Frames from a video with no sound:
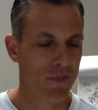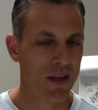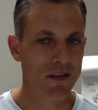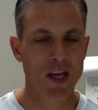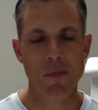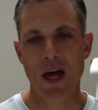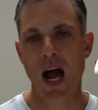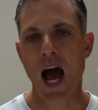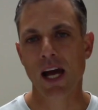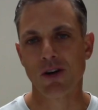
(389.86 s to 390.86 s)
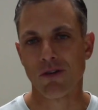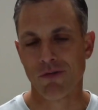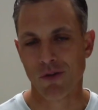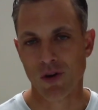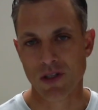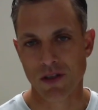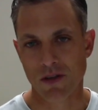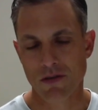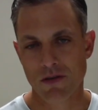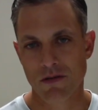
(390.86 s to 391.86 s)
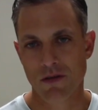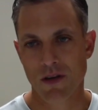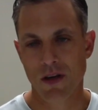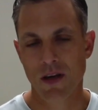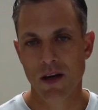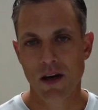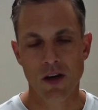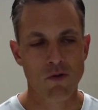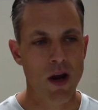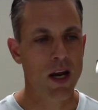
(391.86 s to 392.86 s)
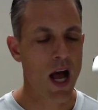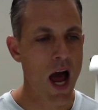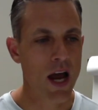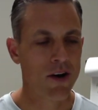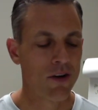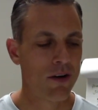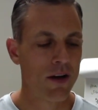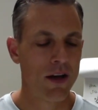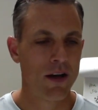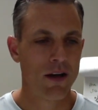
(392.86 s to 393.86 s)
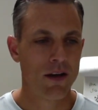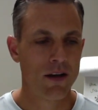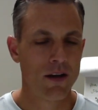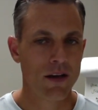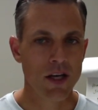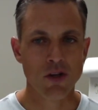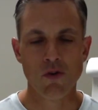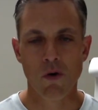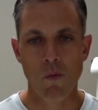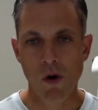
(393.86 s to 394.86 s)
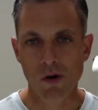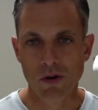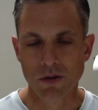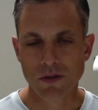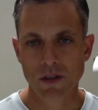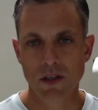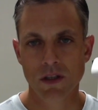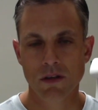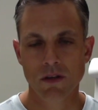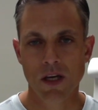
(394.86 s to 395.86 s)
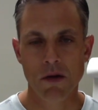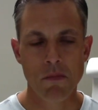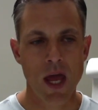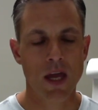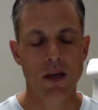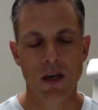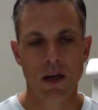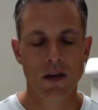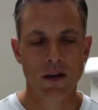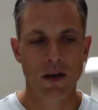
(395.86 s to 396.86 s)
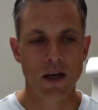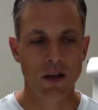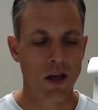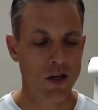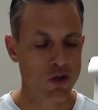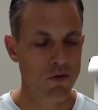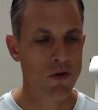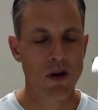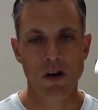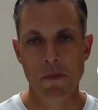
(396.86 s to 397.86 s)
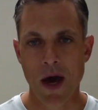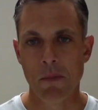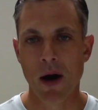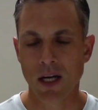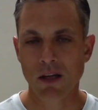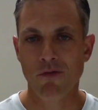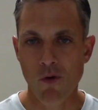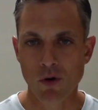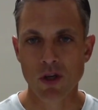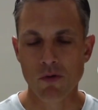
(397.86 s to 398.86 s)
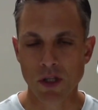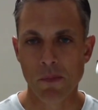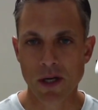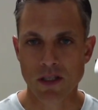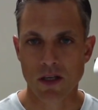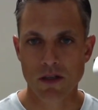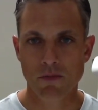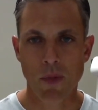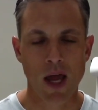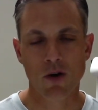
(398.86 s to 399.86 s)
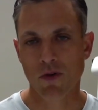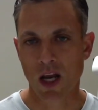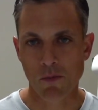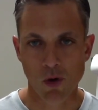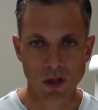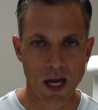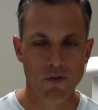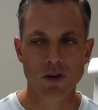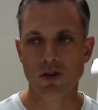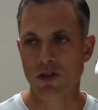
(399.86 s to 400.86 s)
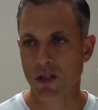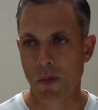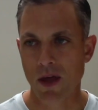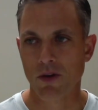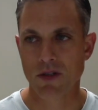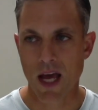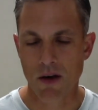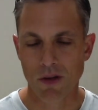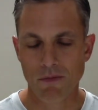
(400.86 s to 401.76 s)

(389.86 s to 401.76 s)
Think about a hire, for instance. A great hire in your world can make an extraordinary amount of money for you in the business by creating more leverage or just by their talent.